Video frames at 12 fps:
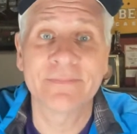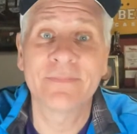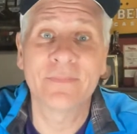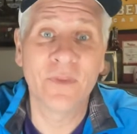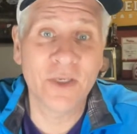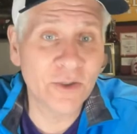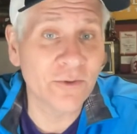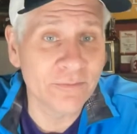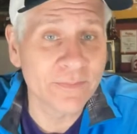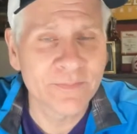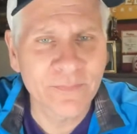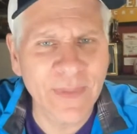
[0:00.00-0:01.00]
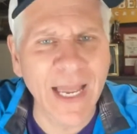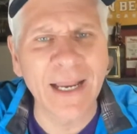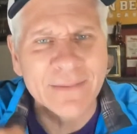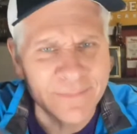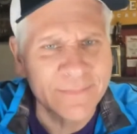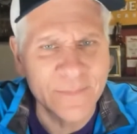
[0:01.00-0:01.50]
they do, not
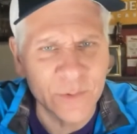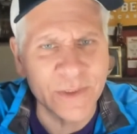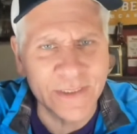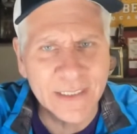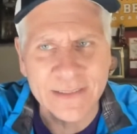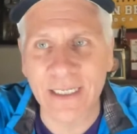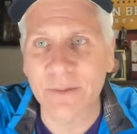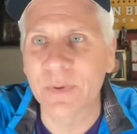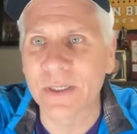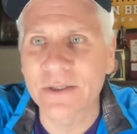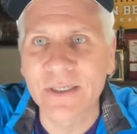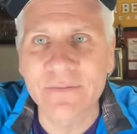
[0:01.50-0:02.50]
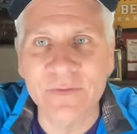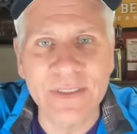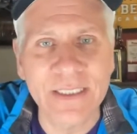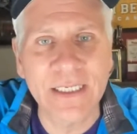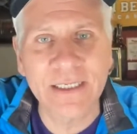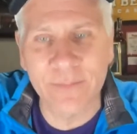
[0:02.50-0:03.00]
Louisiana Tech, but you give a
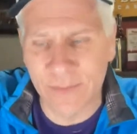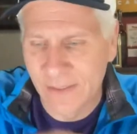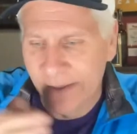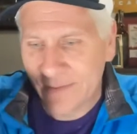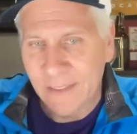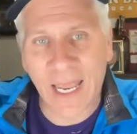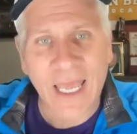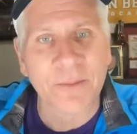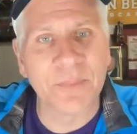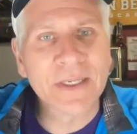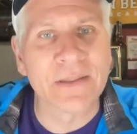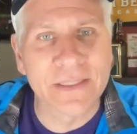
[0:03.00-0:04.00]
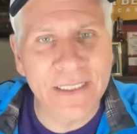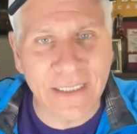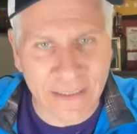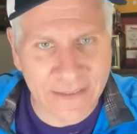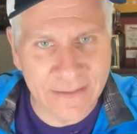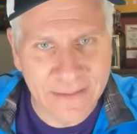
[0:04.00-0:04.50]
team that had a big
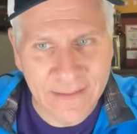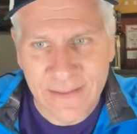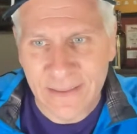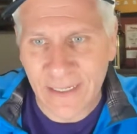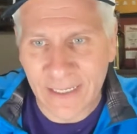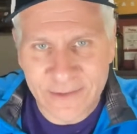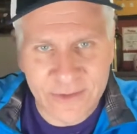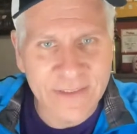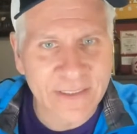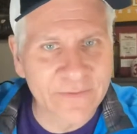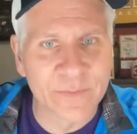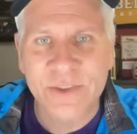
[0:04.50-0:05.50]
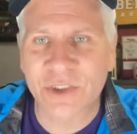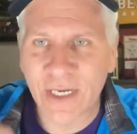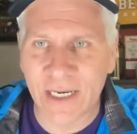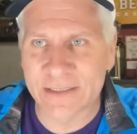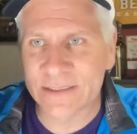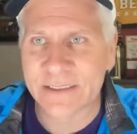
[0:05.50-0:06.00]
lead and just give them a
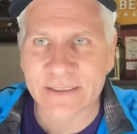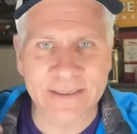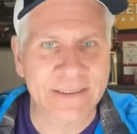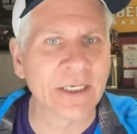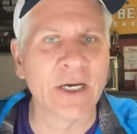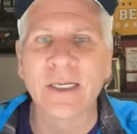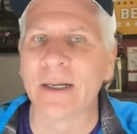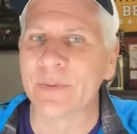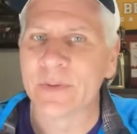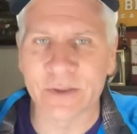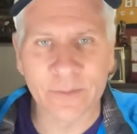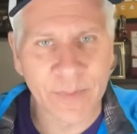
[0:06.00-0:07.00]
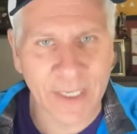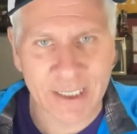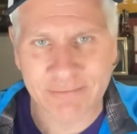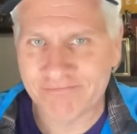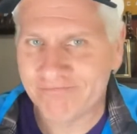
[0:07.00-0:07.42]
chance to tighten up a little bit.